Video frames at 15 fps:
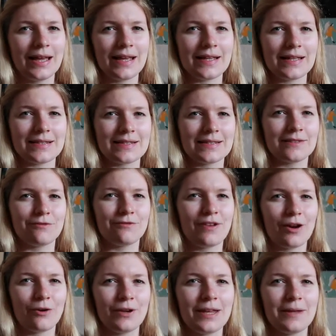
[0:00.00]
it's
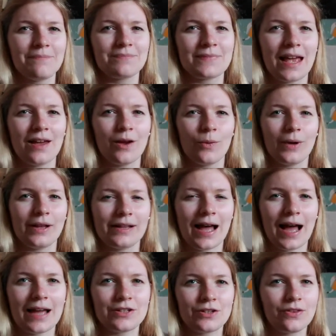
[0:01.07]
very... Well,
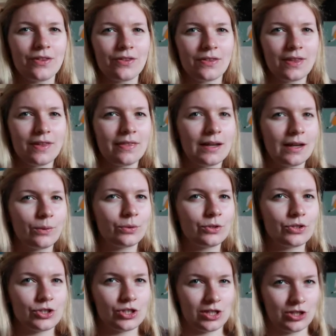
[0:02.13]
I don't think that I
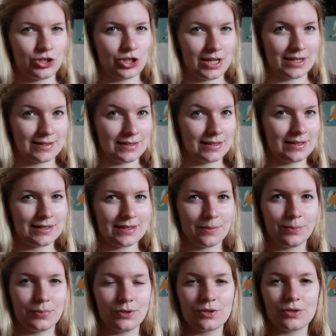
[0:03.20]
would suggest it as a
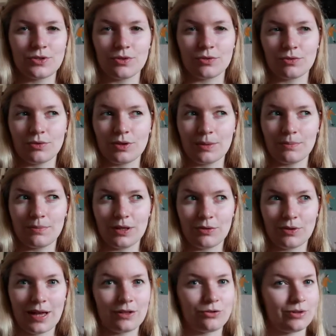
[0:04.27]
book to be
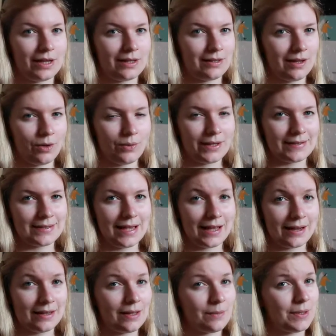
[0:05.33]
read right now
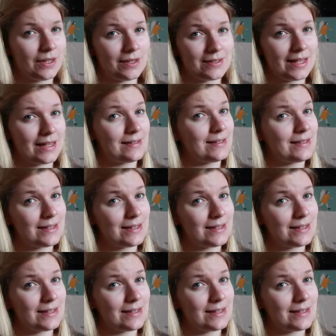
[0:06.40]
exactly, because as the